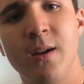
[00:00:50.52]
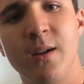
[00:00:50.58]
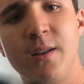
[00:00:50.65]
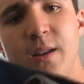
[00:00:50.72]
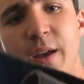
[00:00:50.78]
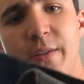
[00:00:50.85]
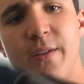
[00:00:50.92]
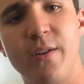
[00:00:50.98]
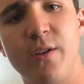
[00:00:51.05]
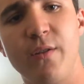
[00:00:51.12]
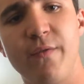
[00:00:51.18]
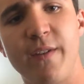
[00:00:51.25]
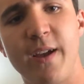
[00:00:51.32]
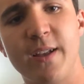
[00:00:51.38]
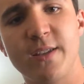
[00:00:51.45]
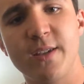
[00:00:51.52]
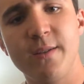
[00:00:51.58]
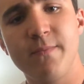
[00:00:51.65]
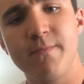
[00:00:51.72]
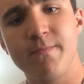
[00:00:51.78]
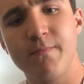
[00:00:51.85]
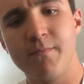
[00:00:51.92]
Nothing too fancy.
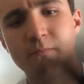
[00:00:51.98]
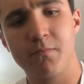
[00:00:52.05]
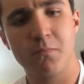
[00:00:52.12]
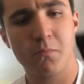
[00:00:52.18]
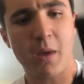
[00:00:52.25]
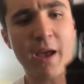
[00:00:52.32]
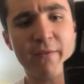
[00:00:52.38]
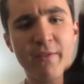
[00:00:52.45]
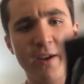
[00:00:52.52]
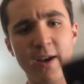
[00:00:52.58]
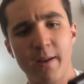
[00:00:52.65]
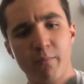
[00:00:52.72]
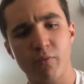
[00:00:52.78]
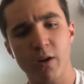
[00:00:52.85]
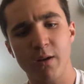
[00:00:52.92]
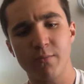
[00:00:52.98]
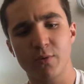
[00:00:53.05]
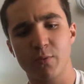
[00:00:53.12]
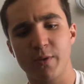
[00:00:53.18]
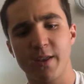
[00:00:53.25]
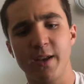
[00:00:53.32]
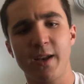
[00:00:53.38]
I haven't had any problems
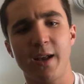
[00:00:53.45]
with it.